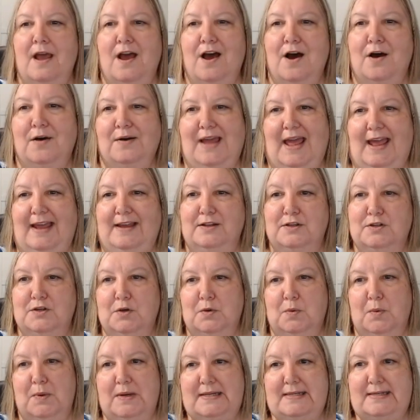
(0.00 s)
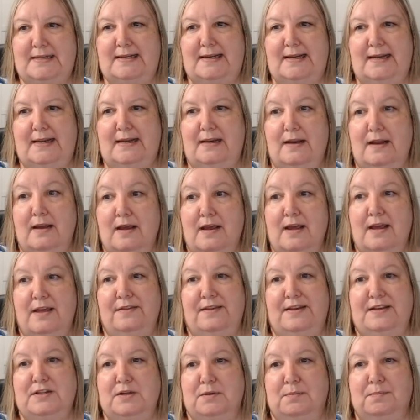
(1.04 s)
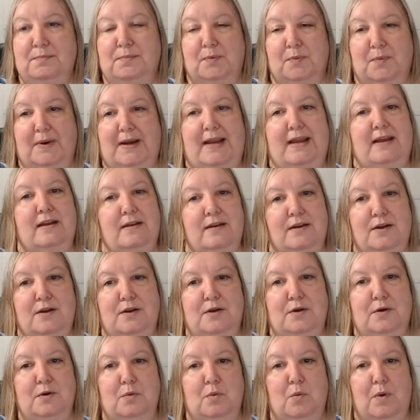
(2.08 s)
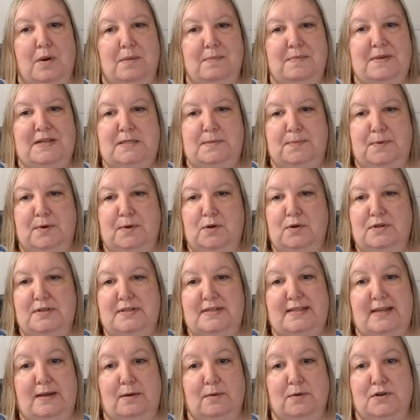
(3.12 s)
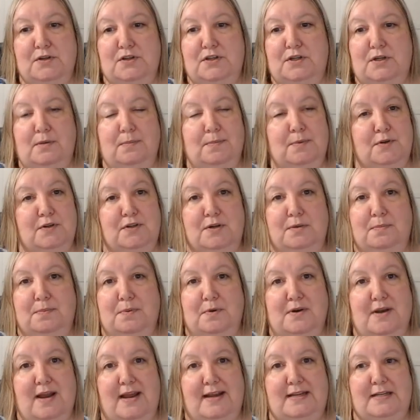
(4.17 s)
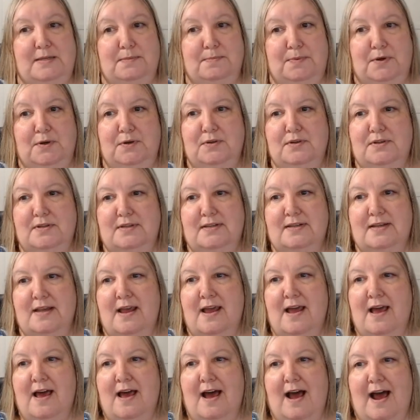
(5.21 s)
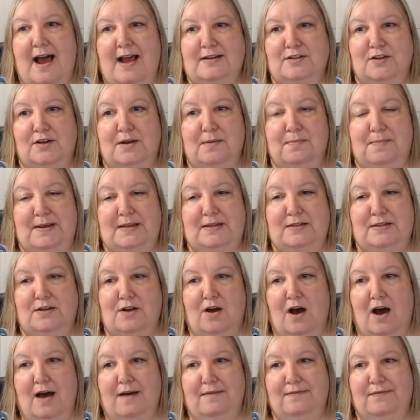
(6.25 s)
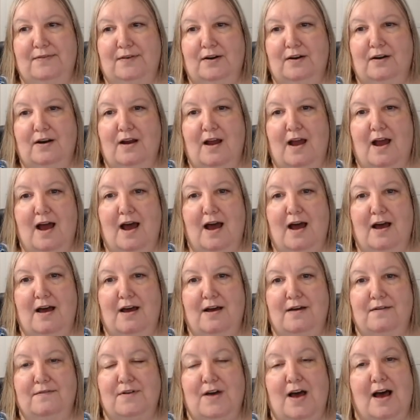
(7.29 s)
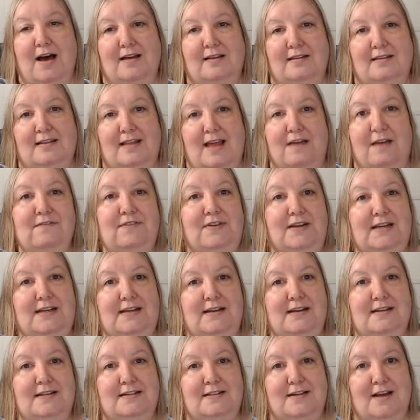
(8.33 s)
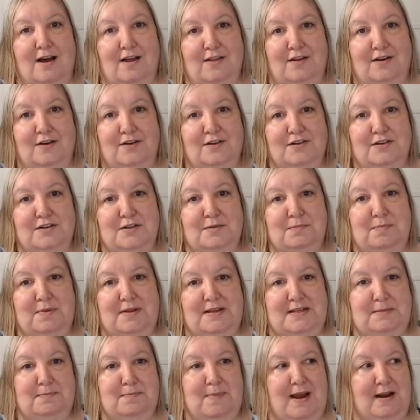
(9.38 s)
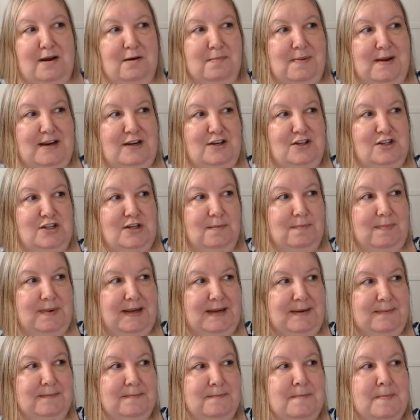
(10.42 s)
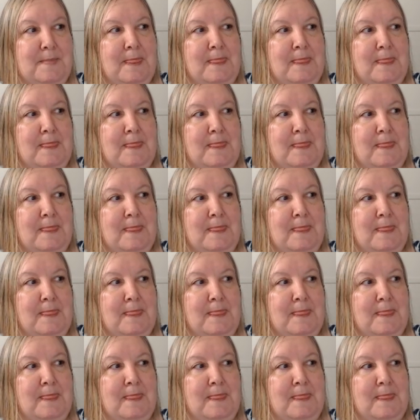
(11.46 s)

Okay, Twisted. These are brand new women's boots. They were super, super nice boots. I took a best offer of $11 plus buyer paid shipping.